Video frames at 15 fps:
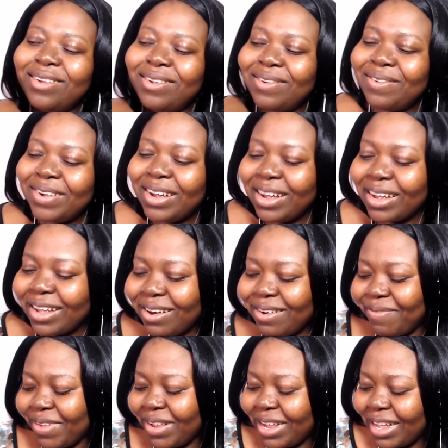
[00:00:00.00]
You know, I kind
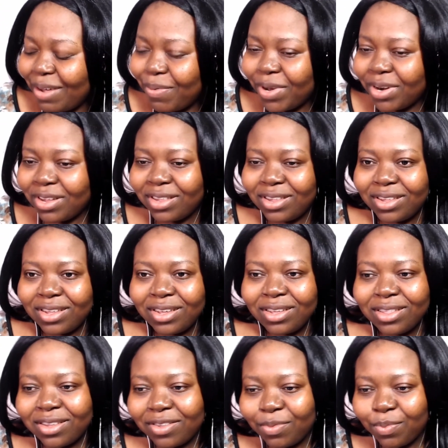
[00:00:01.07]
of feel like I want to
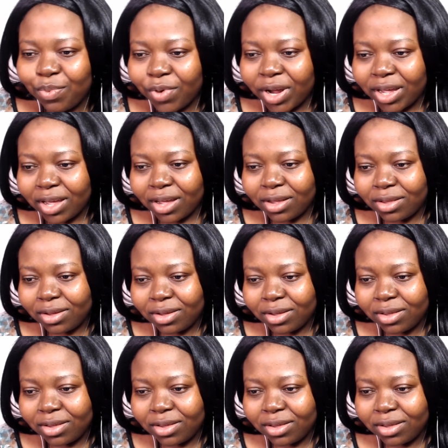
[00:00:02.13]
see this bracket